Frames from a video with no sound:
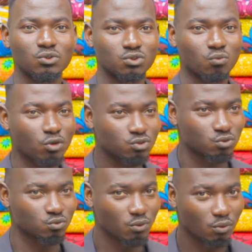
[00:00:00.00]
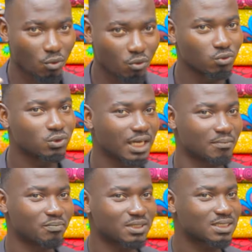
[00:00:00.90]
you want to own
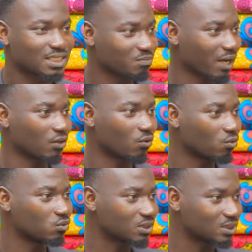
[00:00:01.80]
a business by your own